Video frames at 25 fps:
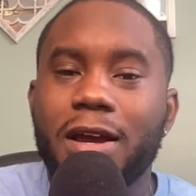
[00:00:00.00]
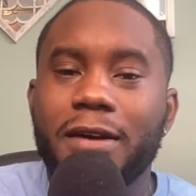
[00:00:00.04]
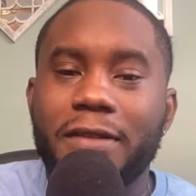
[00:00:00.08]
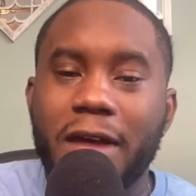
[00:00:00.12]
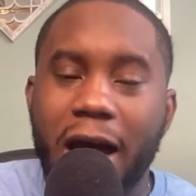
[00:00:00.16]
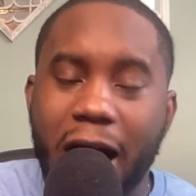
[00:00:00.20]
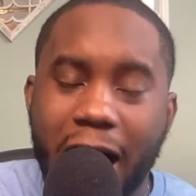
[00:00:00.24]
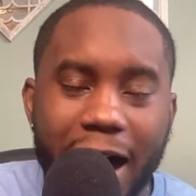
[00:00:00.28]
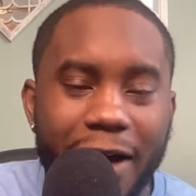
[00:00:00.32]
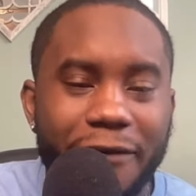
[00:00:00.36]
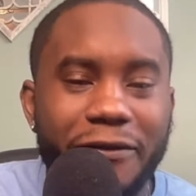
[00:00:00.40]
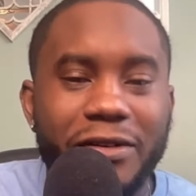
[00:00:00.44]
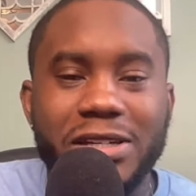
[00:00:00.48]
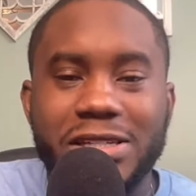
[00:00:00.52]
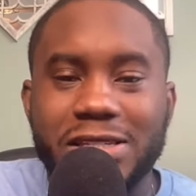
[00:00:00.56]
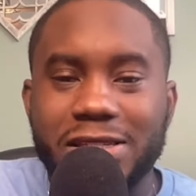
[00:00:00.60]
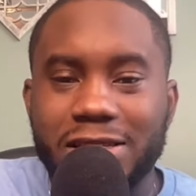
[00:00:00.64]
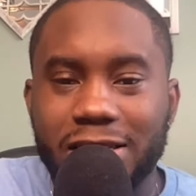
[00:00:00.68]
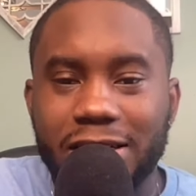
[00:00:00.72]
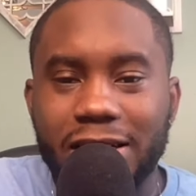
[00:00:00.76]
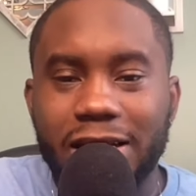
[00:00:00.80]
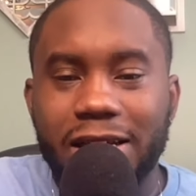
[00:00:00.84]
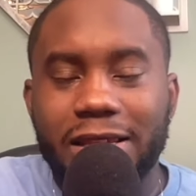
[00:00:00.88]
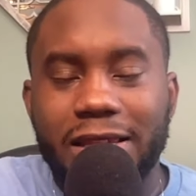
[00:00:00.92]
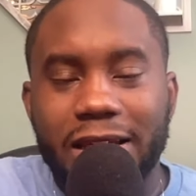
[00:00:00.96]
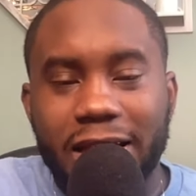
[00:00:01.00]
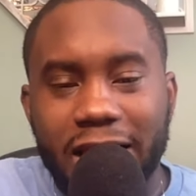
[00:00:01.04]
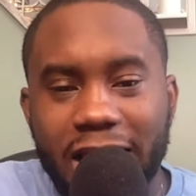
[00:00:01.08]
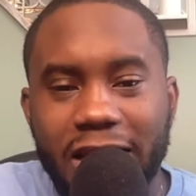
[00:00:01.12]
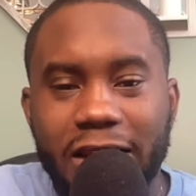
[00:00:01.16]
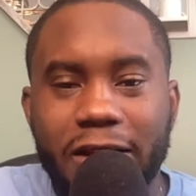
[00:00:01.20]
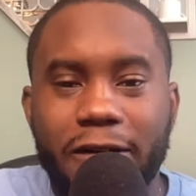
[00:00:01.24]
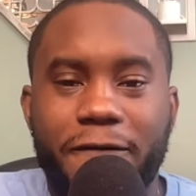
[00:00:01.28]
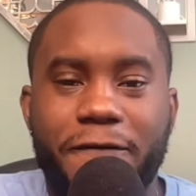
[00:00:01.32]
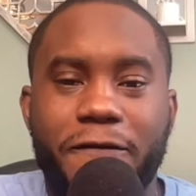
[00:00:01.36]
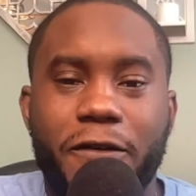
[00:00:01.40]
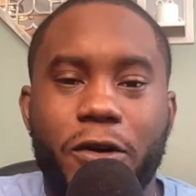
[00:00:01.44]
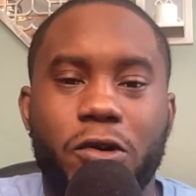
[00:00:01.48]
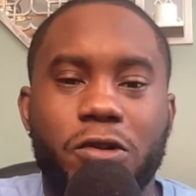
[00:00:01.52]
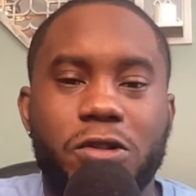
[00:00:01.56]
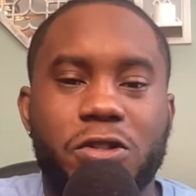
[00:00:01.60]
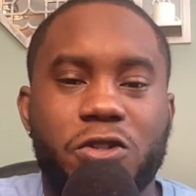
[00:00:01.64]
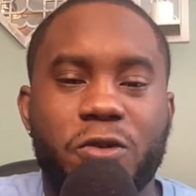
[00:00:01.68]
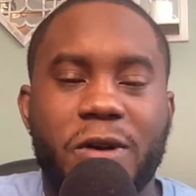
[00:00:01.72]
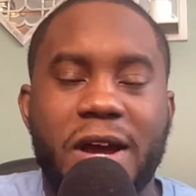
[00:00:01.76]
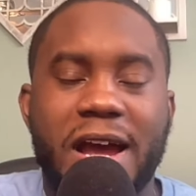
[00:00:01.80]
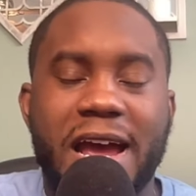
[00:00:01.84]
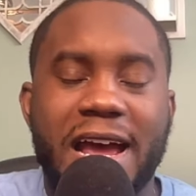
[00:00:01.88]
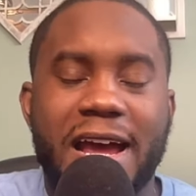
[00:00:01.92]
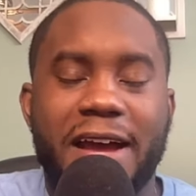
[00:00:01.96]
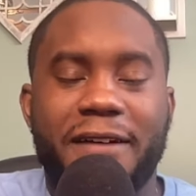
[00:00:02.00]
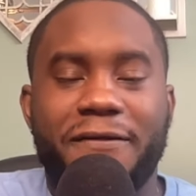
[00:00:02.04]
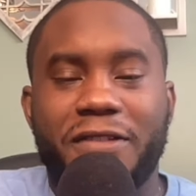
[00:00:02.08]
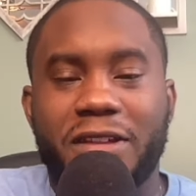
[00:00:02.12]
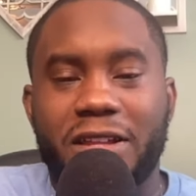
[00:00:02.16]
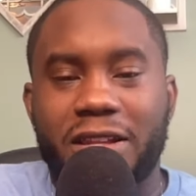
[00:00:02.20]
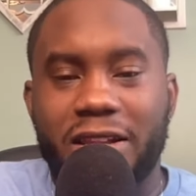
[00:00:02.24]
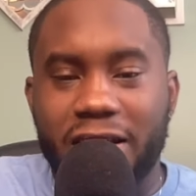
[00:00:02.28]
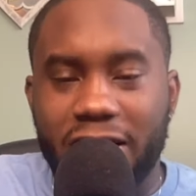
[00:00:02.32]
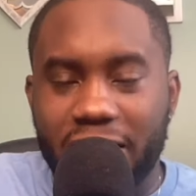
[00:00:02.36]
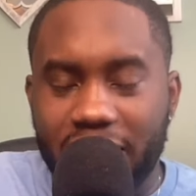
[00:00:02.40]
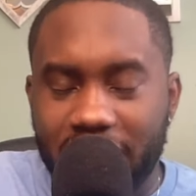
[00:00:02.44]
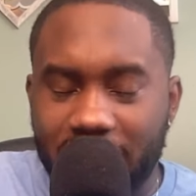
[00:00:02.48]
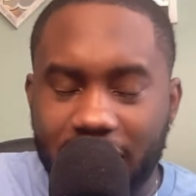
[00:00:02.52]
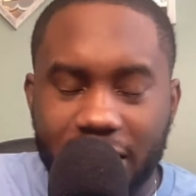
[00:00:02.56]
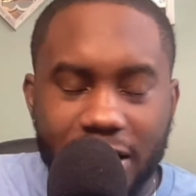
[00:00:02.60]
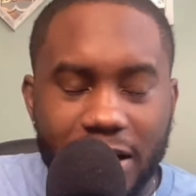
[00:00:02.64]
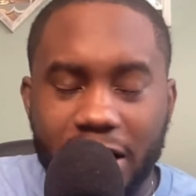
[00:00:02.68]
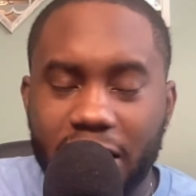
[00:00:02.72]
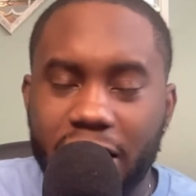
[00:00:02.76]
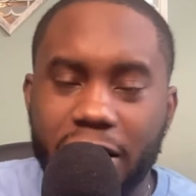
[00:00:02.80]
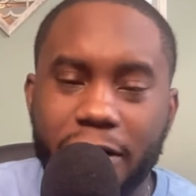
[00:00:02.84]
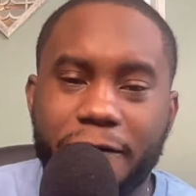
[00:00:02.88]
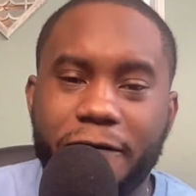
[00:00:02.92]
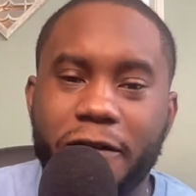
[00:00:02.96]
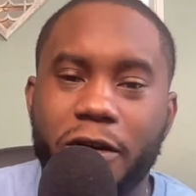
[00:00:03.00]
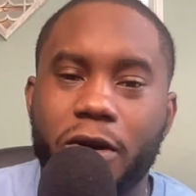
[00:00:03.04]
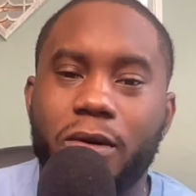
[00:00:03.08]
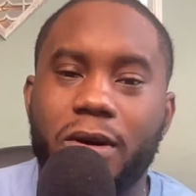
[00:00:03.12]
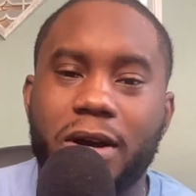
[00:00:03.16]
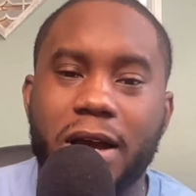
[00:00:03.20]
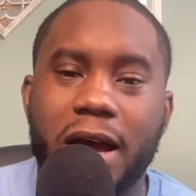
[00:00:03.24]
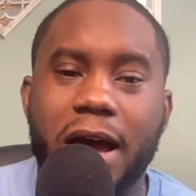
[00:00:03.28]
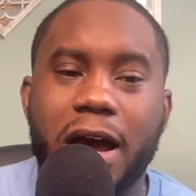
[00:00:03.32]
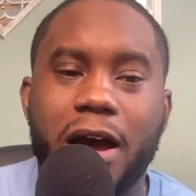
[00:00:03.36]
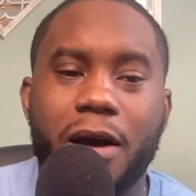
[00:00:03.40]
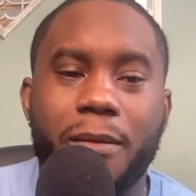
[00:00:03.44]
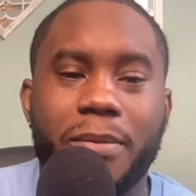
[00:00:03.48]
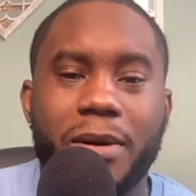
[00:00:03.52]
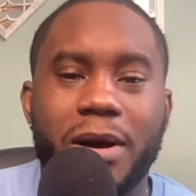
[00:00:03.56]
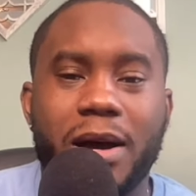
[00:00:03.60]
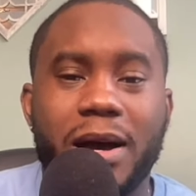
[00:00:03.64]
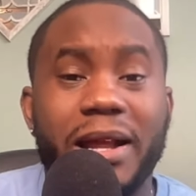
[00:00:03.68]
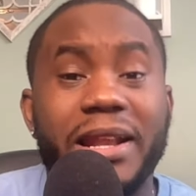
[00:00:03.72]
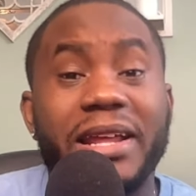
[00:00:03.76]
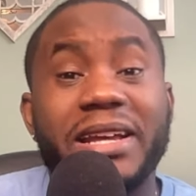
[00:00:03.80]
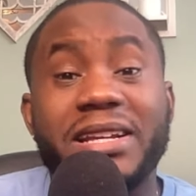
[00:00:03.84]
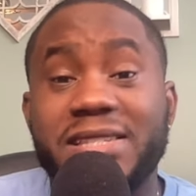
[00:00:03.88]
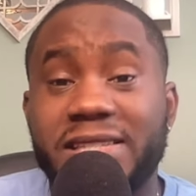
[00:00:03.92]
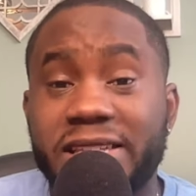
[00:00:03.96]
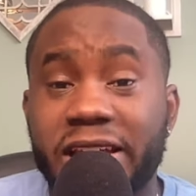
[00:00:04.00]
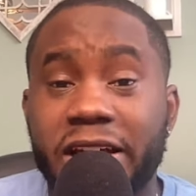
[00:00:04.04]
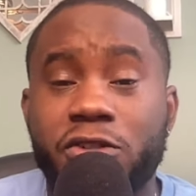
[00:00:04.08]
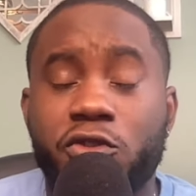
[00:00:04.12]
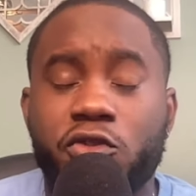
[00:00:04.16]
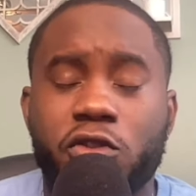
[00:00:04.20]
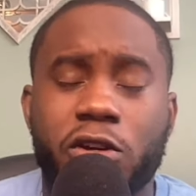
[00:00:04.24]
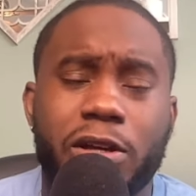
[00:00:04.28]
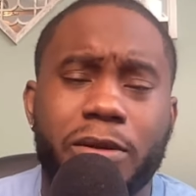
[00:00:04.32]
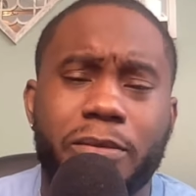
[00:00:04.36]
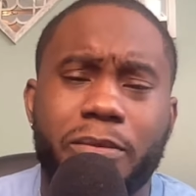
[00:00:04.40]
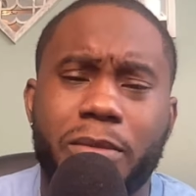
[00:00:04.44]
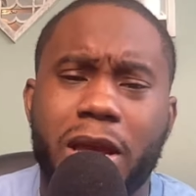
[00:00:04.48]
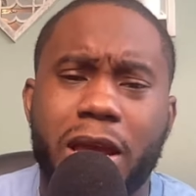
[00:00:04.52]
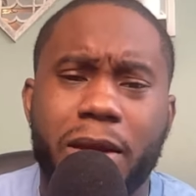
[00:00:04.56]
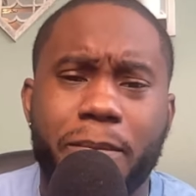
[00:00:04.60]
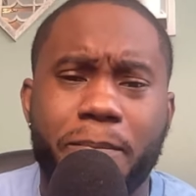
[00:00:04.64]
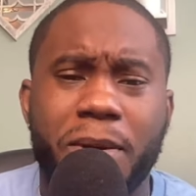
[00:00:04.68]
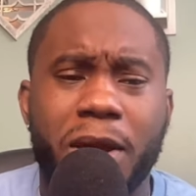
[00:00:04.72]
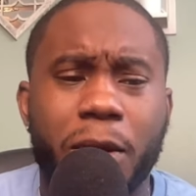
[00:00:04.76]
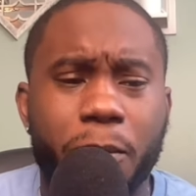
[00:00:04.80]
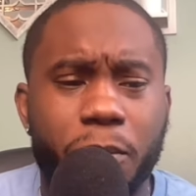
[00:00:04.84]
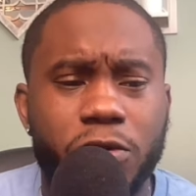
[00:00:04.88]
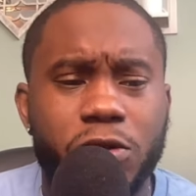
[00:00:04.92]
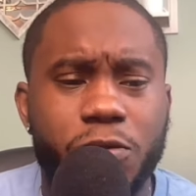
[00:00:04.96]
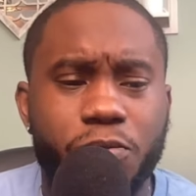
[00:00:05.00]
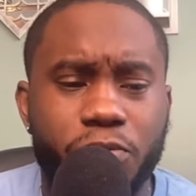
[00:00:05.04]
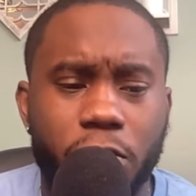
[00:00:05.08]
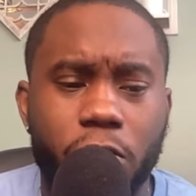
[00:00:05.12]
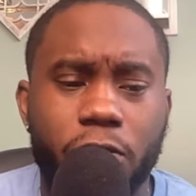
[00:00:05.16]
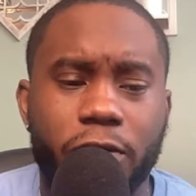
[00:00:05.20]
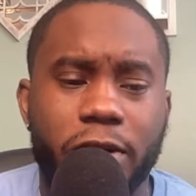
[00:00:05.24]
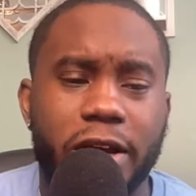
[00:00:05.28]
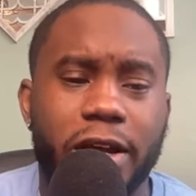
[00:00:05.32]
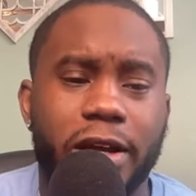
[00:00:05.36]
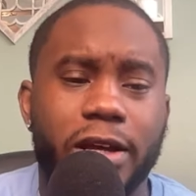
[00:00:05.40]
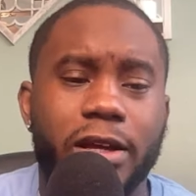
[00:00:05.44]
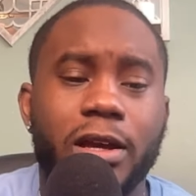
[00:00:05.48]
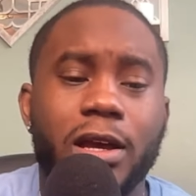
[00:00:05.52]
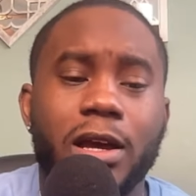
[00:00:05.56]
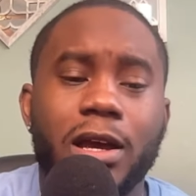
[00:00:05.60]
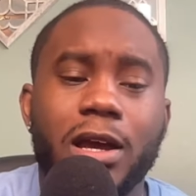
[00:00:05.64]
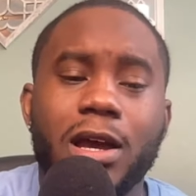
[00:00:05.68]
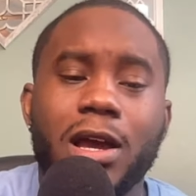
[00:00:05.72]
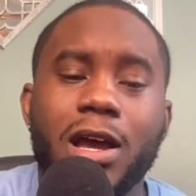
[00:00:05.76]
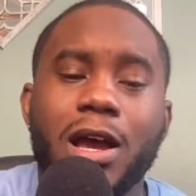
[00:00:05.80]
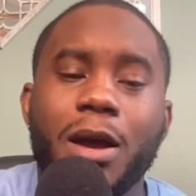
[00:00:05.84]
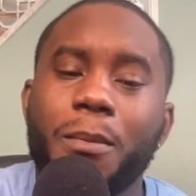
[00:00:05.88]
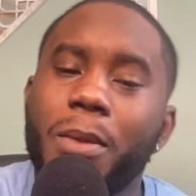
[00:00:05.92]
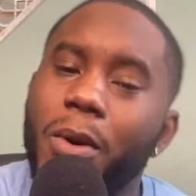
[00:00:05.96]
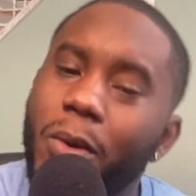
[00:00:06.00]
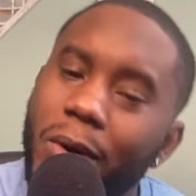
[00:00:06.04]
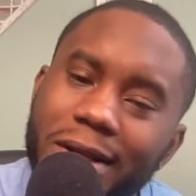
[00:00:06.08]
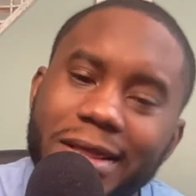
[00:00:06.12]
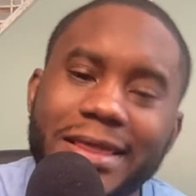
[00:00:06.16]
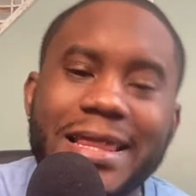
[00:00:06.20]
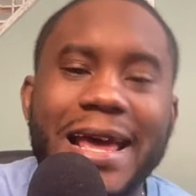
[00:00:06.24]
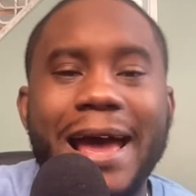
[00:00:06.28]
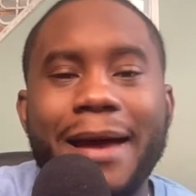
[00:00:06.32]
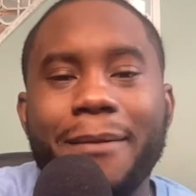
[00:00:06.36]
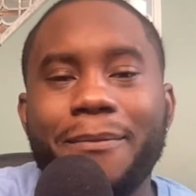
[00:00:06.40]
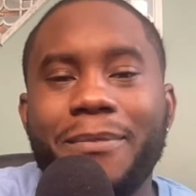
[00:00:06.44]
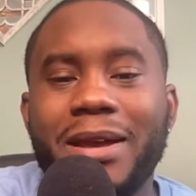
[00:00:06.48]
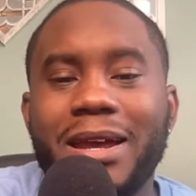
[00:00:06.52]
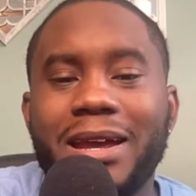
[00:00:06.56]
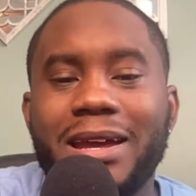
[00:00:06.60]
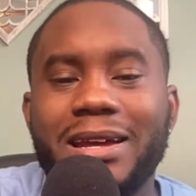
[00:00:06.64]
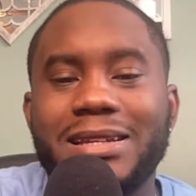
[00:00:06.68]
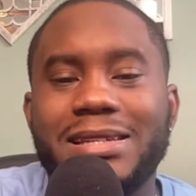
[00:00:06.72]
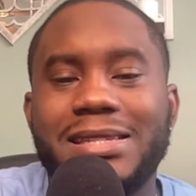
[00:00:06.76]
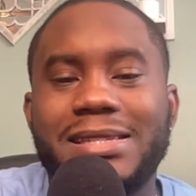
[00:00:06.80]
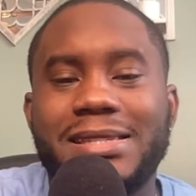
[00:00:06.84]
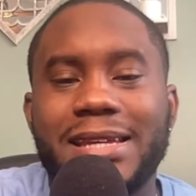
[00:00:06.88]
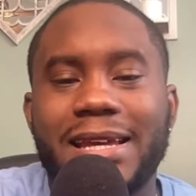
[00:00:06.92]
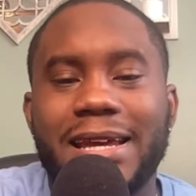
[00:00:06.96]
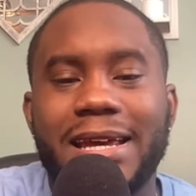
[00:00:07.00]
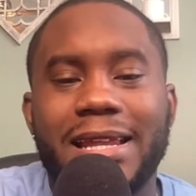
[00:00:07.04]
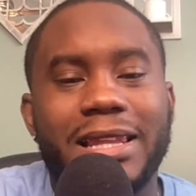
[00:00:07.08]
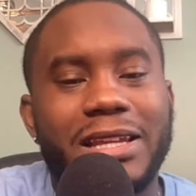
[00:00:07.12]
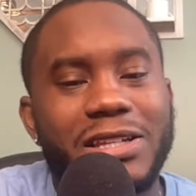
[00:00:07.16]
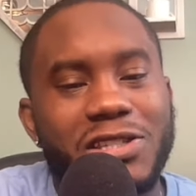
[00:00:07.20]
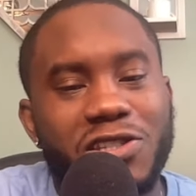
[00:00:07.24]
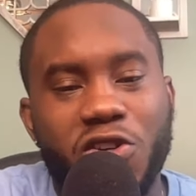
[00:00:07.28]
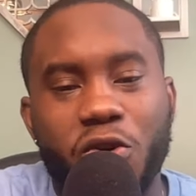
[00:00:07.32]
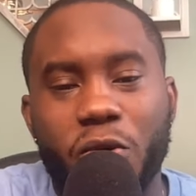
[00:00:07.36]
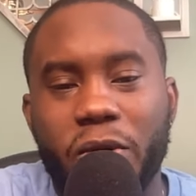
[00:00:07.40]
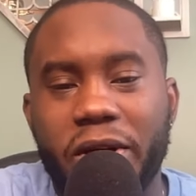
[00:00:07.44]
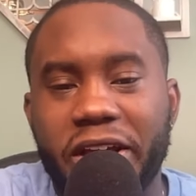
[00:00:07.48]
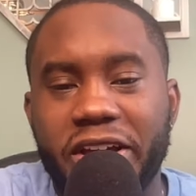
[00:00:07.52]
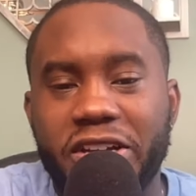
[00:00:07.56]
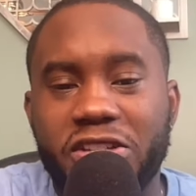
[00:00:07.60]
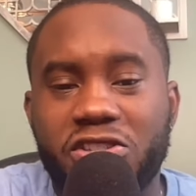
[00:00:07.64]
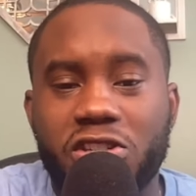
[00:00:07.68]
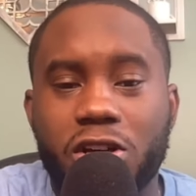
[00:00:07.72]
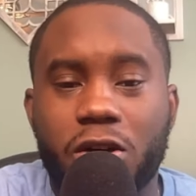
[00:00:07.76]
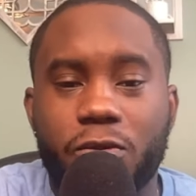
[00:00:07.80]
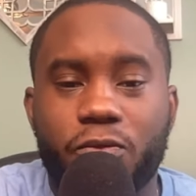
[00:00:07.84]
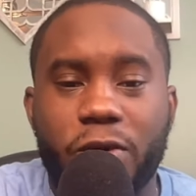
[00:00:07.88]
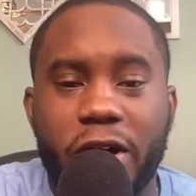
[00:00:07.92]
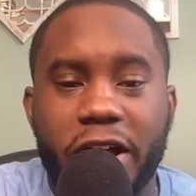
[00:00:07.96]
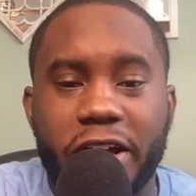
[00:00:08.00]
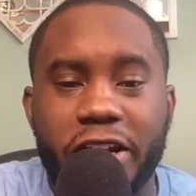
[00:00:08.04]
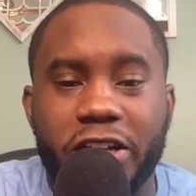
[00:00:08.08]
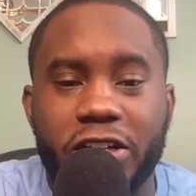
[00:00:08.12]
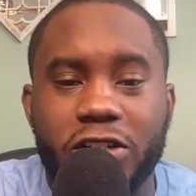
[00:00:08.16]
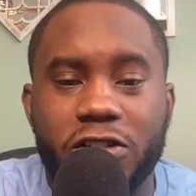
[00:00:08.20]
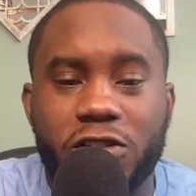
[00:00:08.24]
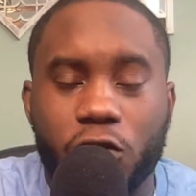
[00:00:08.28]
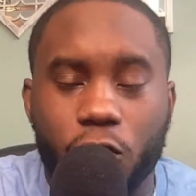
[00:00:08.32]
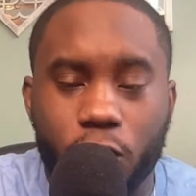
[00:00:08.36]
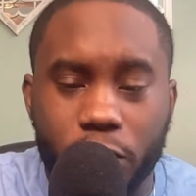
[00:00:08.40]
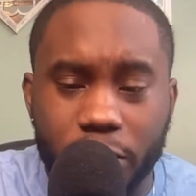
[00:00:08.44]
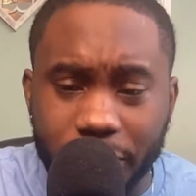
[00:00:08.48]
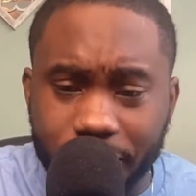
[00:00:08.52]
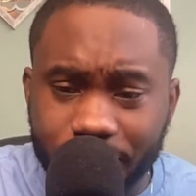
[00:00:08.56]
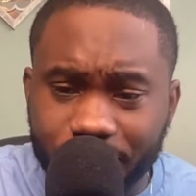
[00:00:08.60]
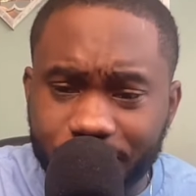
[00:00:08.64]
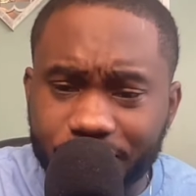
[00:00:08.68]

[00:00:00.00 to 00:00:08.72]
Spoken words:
Obviously, the NFL draft and the NFL combine, etc., and people's pro day. But with that being said, let's go ahead and jump right into it.